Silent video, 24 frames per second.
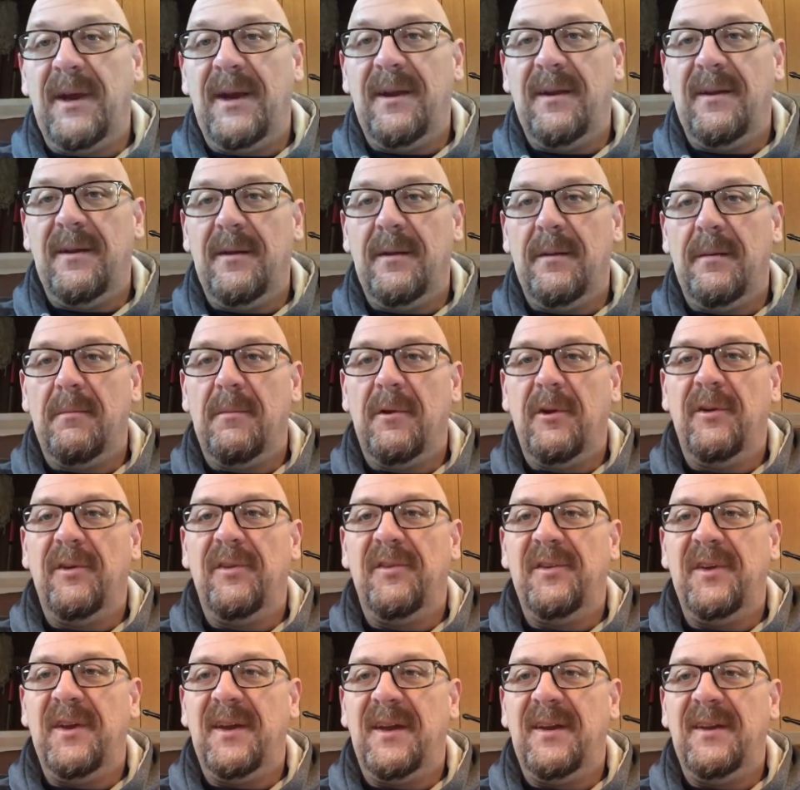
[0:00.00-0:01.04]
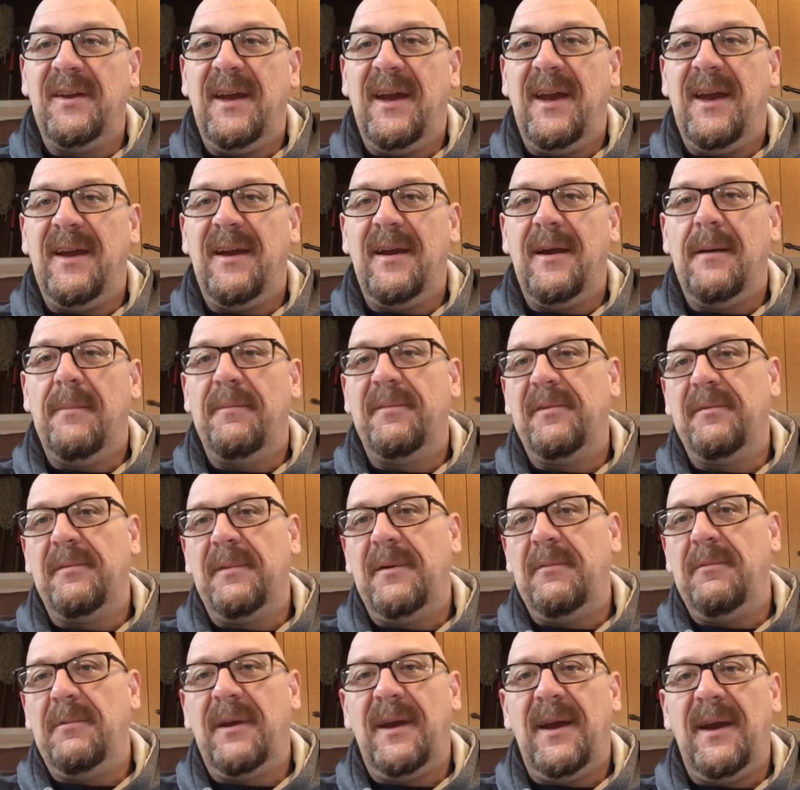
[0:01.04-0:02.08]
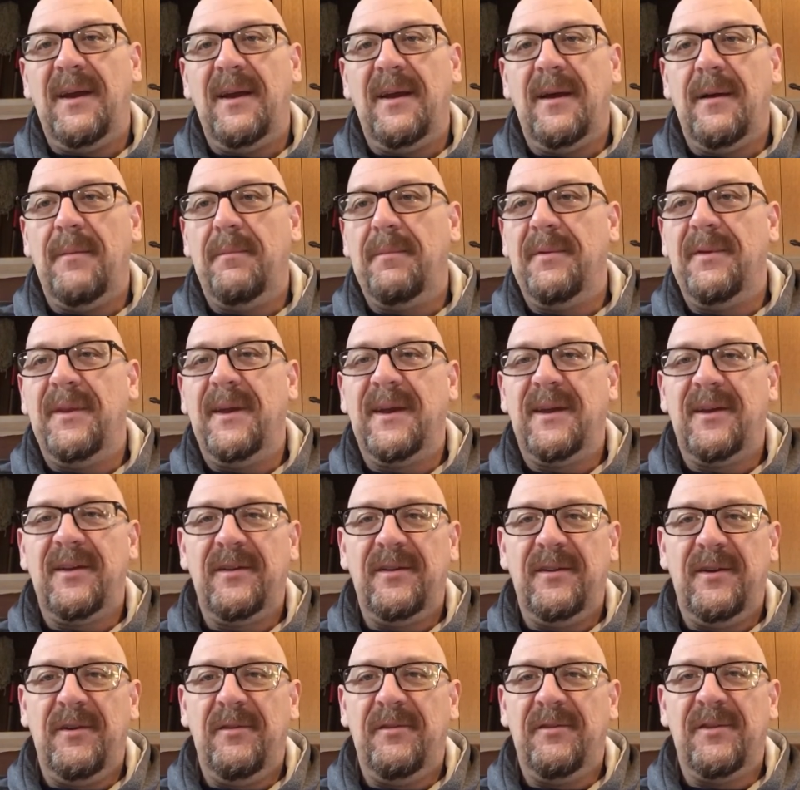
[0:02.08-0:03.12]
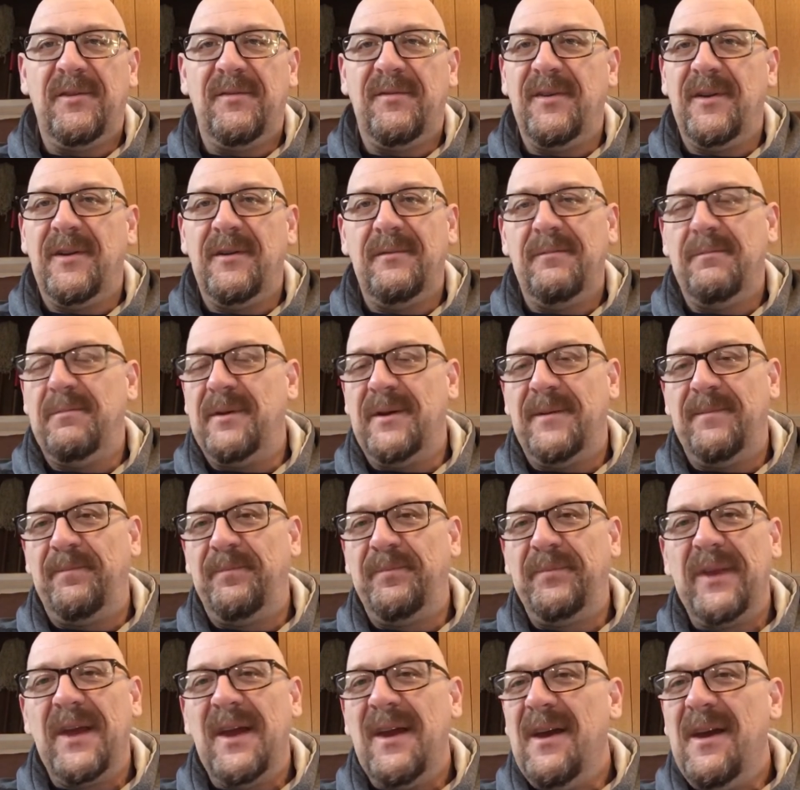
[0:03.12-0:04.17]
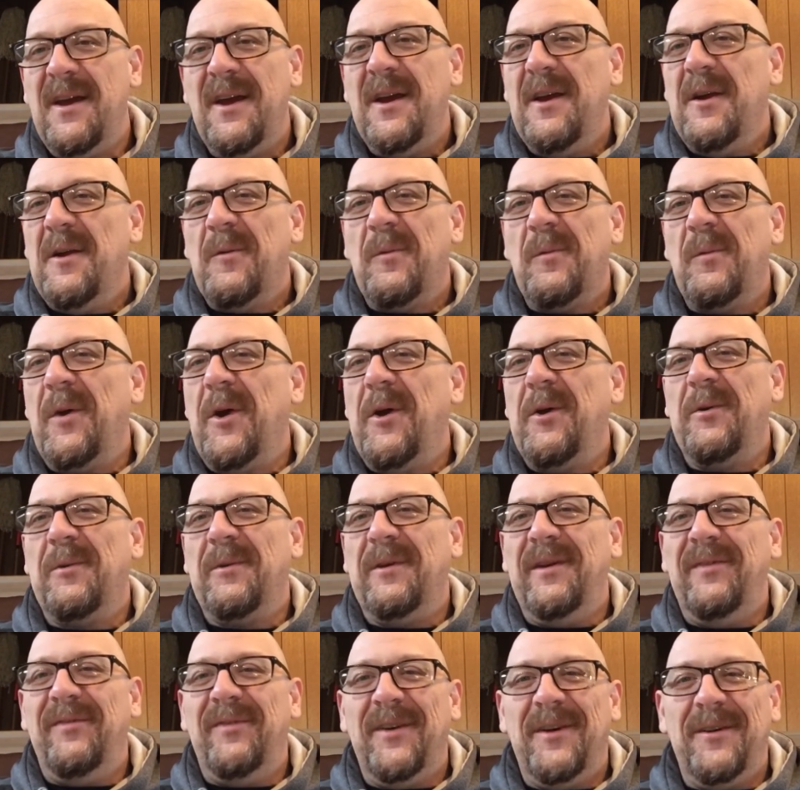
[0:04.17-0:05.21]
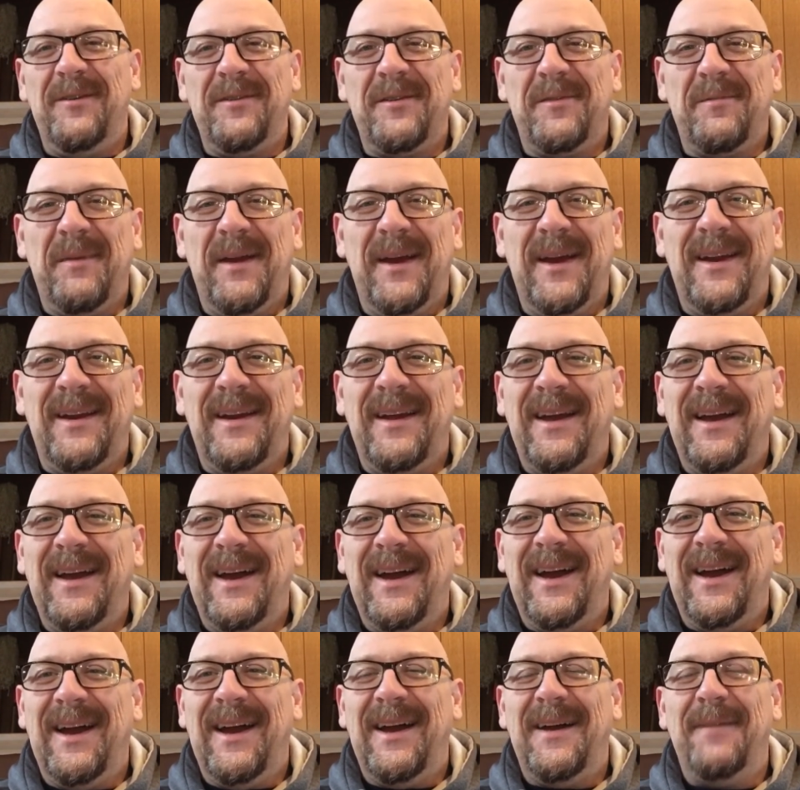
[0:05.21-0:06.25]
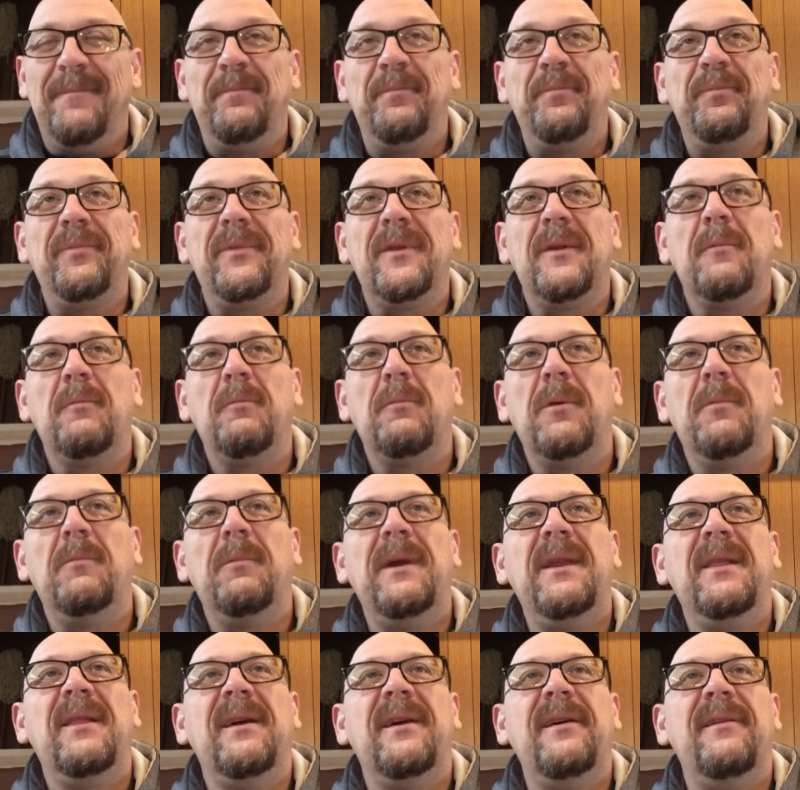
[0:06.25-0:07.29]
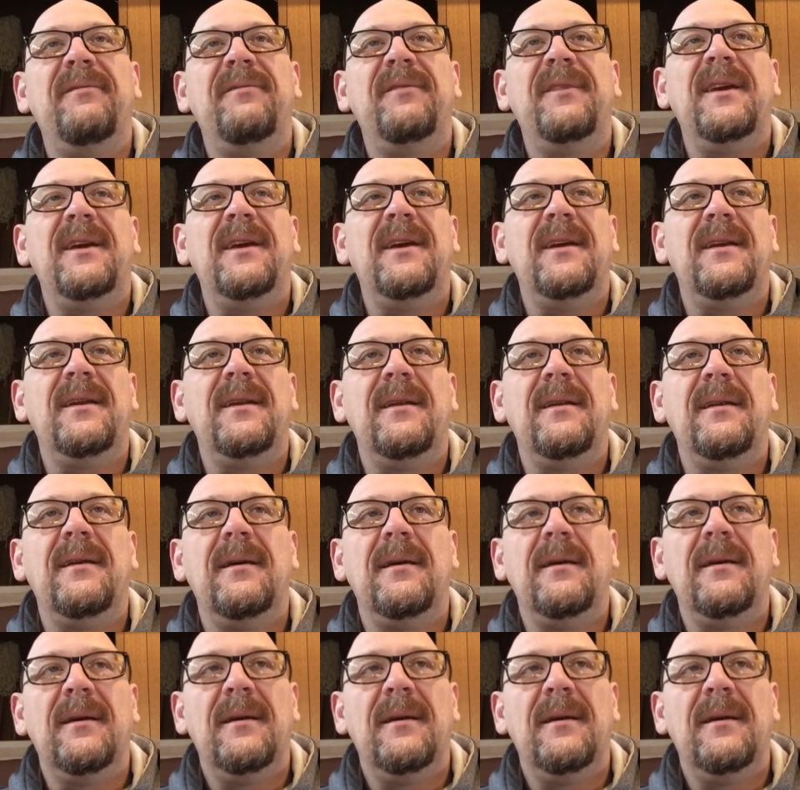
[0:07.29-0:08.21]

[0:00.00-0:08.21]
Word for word: in in an emergency. Can you hang up? So we would hang up, and they could use the phone. But rotary phones, man. Uh, when we lived in